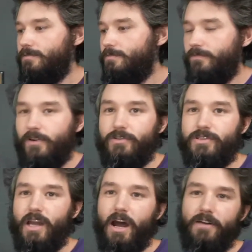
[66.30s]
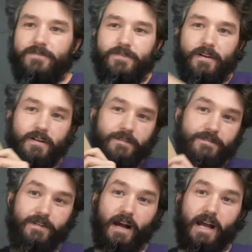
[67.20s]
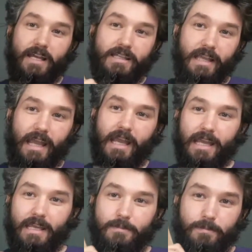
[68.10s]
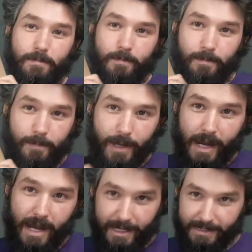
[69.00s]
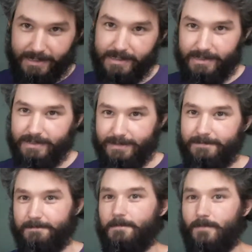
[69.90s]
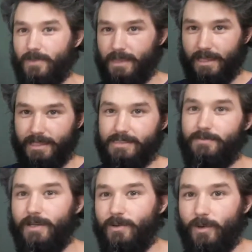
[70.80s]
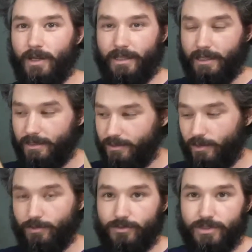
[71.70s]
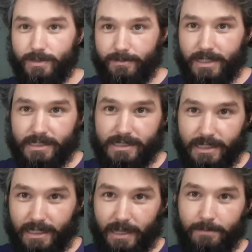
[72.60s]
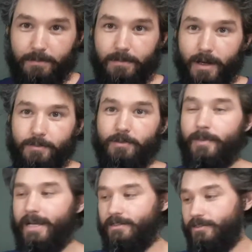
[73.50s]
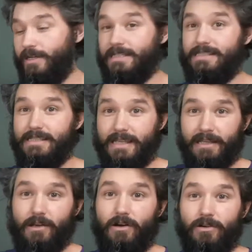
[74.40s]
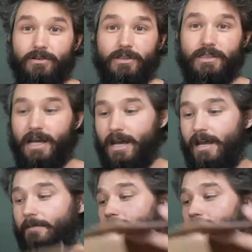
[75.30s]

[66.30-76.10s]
First off, find a box. That's a big one. Don't ship this in a bubble mailer. I see that all the time.